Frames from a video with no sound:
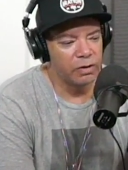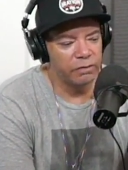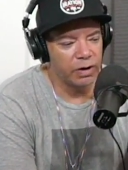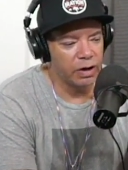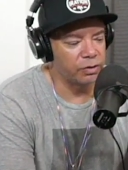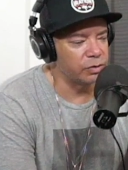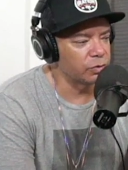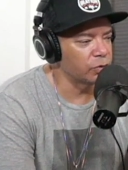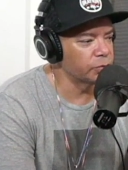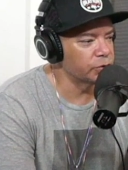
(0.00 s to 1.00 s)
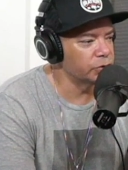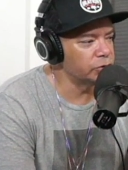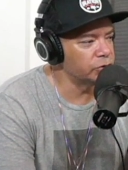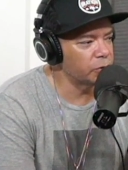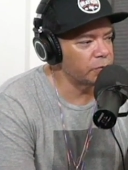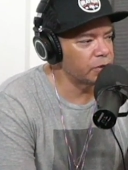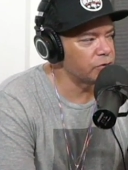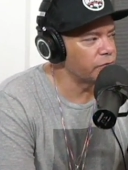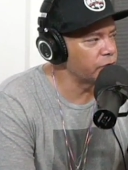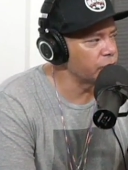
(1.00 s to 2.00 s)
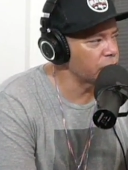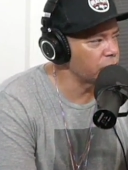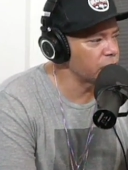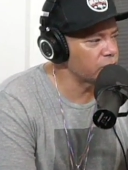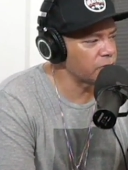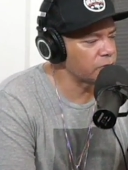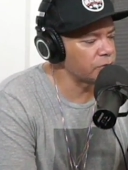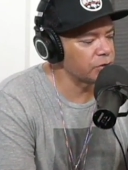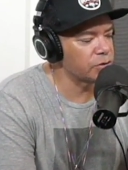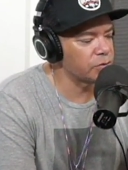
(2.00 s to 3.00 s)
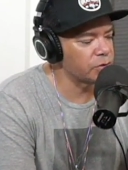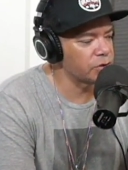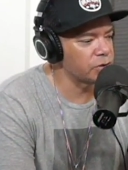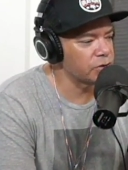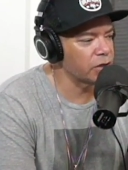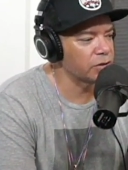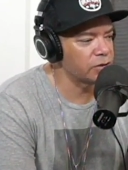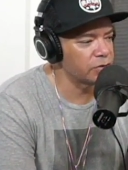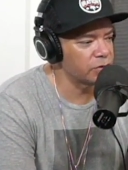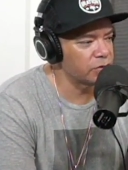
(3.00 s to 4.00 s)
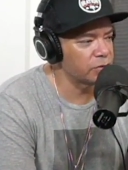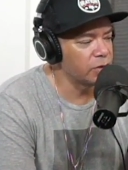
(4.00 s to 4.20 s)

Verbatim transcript: follow the normal and you do what makes you feel good because that's what your intuition is telling you to do.